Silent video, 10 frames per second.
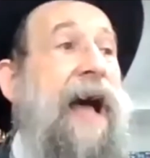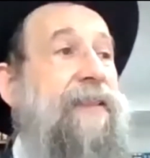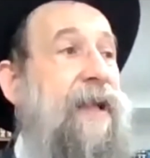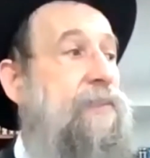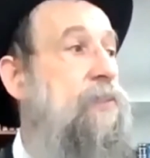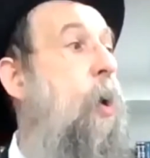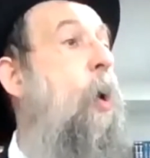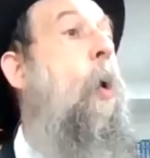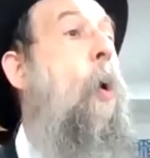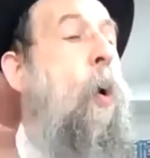Adas Yisrael,
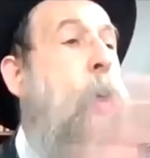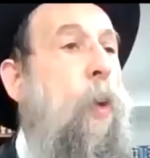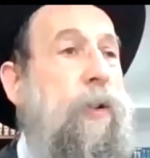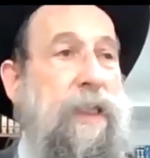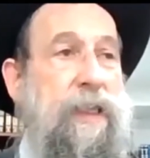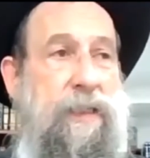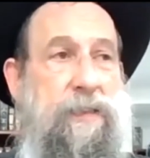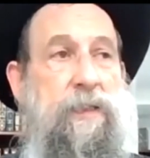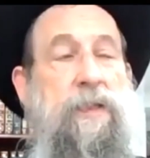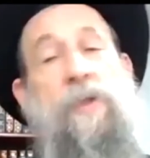all the
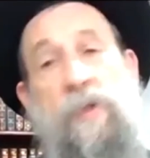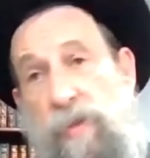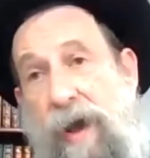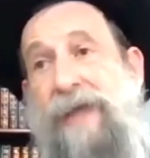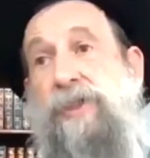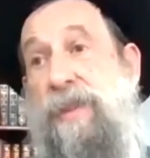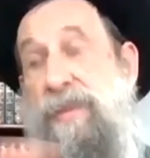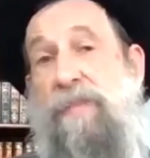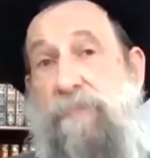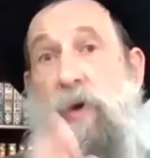Yidden. So Rashi
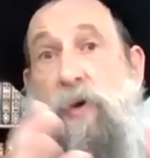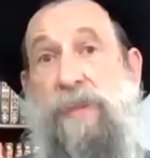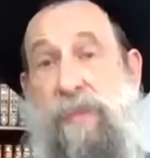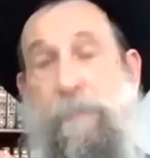says, because it's a